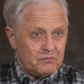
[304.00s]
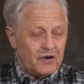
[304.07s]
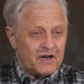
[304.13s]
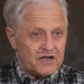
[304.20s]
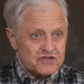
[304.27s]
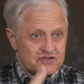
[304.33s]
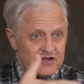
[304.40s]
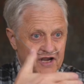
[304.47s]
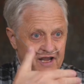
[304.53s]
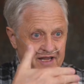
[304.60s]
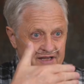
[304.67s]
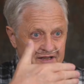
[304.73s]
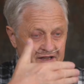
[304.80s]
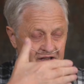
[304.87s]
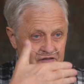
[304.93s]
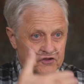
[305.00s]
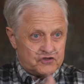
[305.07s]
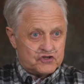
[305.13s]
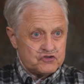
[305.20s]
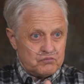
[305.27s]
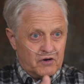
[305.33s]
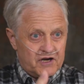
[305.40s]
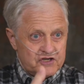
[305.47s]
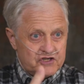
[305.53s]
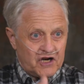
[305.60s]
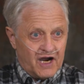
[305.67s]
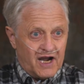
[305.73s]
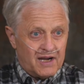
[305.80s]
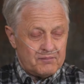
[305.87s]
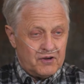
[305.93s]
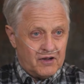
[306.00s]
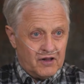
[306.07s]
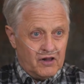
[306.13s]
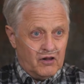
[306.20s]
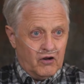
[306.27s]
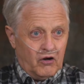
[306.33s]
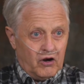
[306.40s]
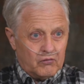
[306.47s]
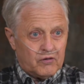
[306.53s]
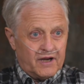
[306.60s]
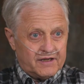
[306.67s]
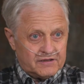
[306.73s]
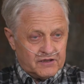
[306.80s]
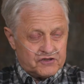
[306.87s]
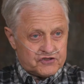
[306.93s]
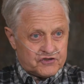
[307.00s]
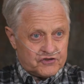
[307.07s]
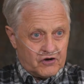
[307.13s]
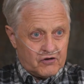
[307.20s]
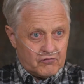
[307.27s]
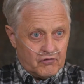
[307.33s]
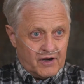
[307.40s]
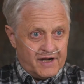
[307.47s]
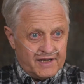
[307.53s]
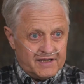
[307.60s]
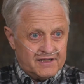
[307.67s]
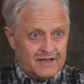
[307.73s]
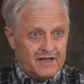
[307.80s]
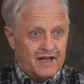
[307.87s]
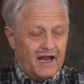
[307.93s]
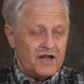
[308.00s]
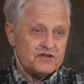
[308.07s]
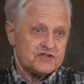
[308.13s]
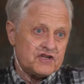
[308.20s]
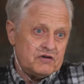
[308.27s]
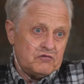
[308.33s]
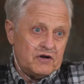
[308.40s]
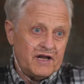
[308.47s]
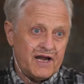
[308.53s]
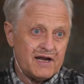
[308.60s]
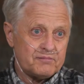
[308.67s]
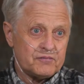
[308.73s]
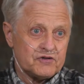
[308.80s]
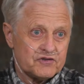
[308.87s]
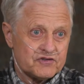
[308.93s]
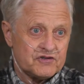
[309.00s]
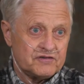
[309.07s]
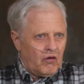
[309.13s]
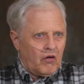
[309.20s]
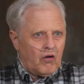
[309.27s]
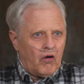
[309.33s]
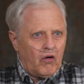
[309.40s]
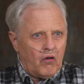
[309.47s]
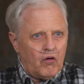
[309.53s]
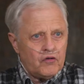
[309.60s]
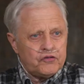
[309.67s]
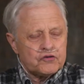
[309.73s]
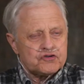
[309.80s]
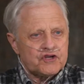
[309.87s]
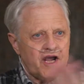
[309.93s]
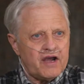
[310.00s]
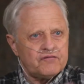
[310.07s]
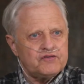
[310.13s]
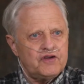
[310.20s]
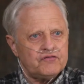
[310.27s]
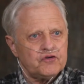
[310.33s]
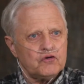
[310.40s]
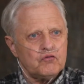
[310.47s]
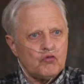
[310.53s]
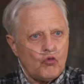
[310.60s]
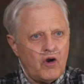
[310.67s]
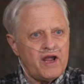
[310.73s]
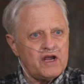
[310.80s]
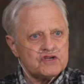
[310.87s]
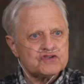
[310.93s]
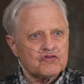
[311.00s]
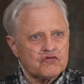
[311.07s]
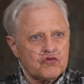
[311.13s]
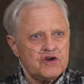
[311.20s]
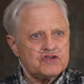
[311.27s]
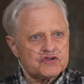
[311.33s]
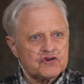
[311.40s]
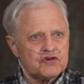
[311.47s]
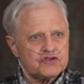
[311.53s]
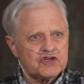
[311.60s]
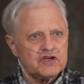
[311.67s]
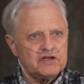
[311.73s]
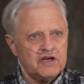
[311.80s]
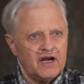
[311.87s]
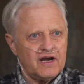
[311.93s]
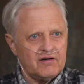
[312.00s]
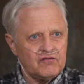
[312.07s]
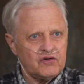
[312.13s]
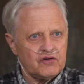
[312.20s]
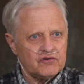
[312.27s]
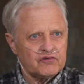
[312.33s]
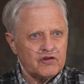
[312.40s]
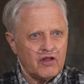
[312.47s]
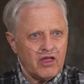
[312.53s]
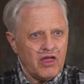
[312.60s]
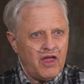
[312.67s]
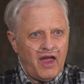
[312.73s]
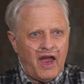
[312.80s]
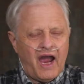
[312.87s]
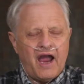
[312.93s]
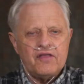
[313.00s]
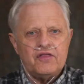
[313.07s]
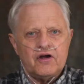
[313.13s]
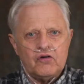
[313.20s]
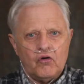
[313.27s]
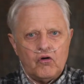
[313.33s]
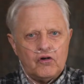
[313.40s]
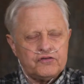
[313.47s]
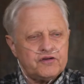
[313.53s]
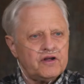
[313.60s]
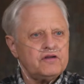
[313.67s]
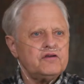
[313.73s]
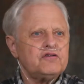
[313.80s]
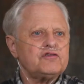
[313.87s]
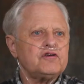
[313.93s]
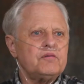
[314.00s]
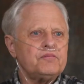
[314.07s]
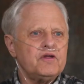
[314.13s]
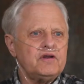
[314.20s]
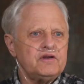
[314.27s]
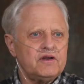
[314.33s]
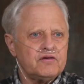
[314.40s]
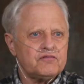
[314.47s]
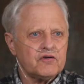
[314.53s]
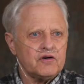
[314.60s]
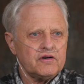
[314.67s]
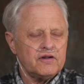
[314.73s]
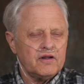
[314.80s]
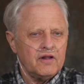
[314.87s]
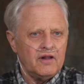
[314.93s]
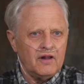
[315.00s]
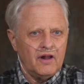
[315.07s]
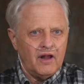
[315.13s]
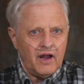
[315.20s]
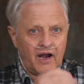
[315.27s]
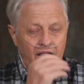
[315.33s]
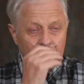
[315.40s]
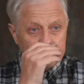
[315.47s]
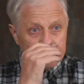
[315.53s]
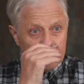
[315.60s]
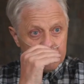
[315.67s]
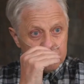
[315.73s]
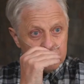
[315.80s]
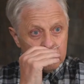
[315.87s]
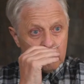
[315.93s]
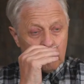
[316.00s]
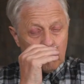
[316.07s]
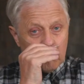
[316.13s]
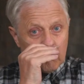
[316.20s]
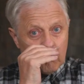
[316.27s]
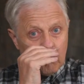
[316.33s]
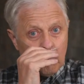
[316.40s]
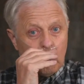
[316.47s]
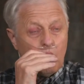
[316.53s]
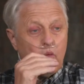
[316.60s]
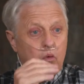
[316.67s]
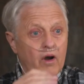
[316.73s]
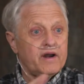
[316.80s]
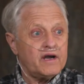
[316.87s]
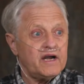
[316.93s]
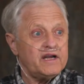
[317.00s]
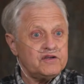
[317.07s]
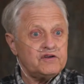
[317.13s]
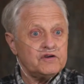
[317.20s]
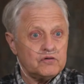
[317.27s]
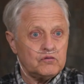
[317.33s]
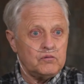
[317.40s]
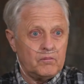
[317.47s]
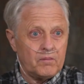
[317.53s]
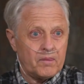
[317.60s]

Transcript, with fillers: But I say, this is my job. All right, let's start writing and see what happens. Authors have different ways of researching novels, and they'll all tell you something different. I'll tell you what I do.